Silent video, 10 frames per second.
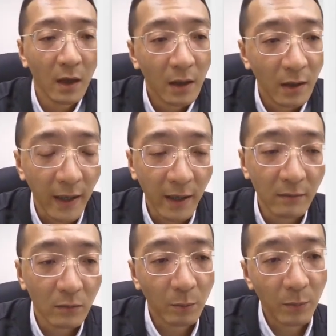
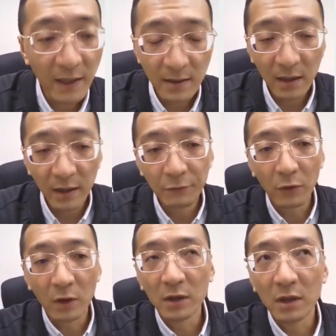Then basically
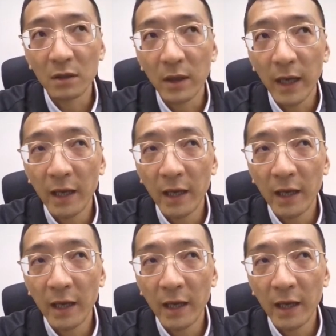for the